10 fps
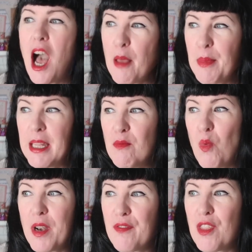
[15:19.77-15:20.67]
I mean,
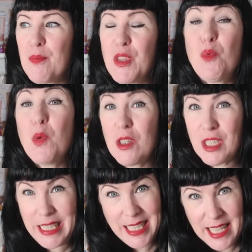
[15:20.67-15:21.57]
one of them you will
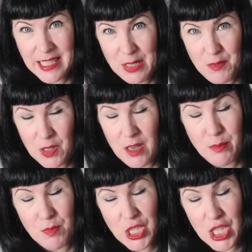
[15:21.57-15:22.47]
need to get yourself a
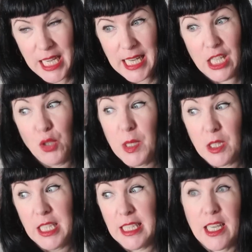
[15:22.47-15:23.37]
time machine and you will
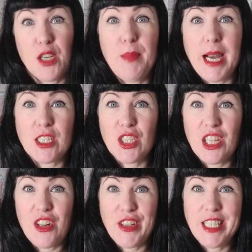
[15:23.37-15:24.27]
need to go back to
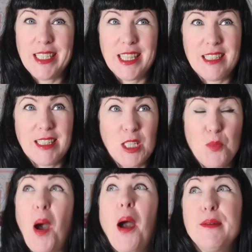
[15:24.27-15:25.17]
the
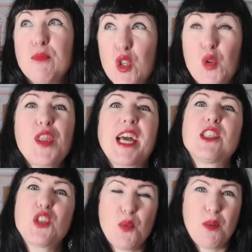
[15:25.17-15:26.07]
1930s, but I'm sure
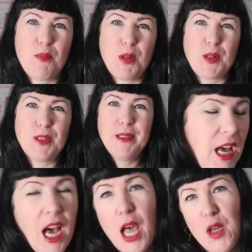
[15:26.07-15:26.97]
that's doable.
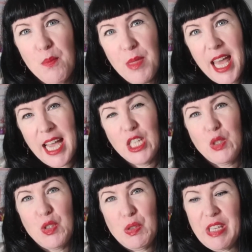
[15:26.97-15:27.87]
I hope that
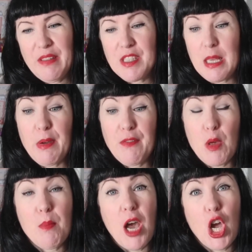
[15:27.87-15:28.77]
you do give some of
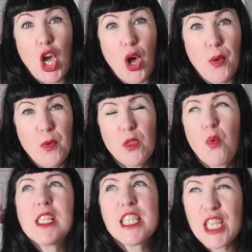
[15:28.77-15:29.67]
them a go, the
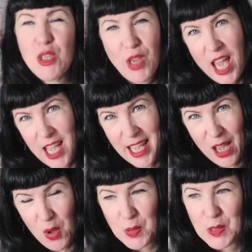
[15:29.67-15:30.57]
ones that you can
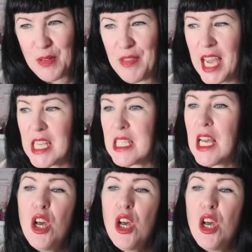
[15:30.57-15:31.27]
get a hold of, that is,